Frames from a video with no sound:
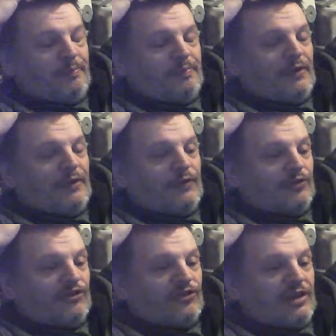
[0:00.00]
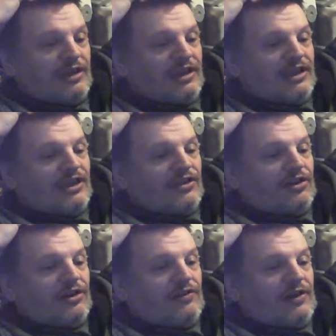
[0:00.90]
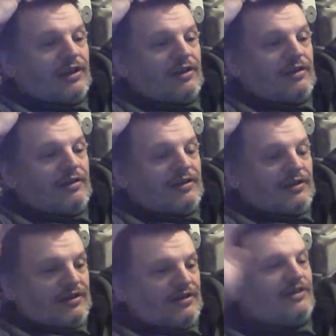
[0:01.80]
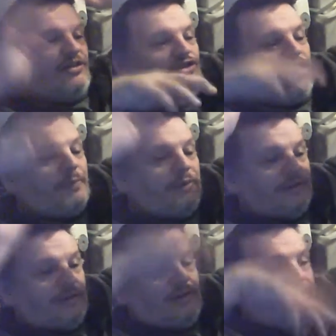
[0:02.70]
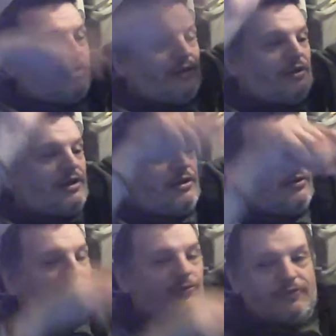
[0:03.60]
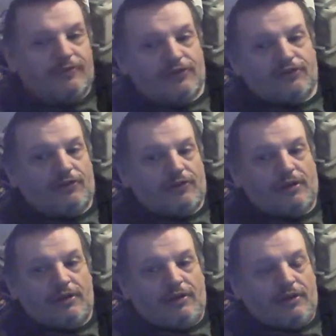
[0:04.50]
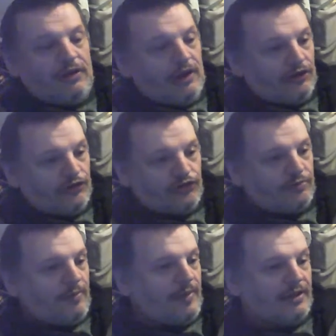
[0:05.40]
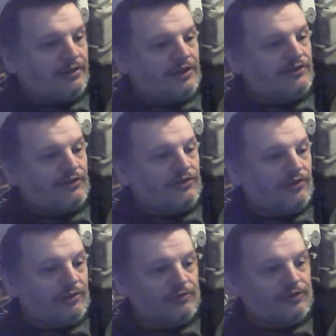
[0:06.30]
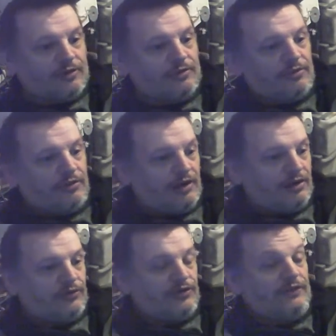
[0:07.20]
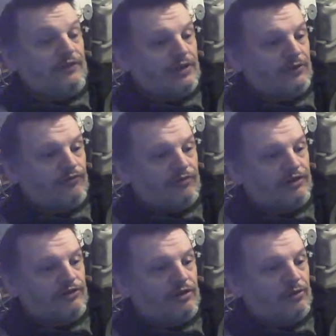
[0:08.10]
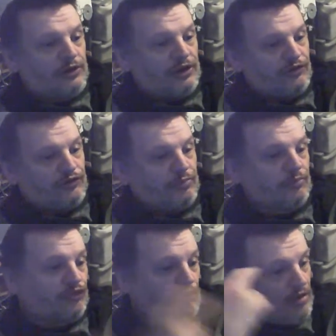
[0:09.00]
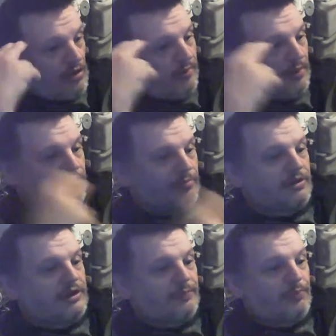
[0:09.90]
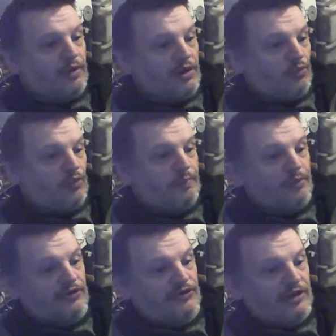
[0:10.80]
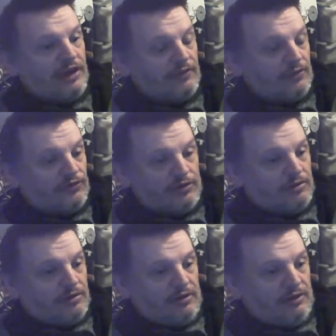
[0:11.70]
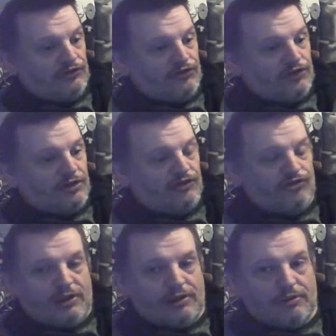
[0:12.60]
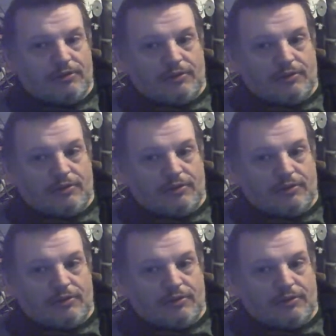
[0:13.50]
buffalo just kind of like jumping and like hitting hooves with each other. And I shot them about a dozen times, close range. I went up to them and popped them in the head with bullets and arrows, and they were just glitched out.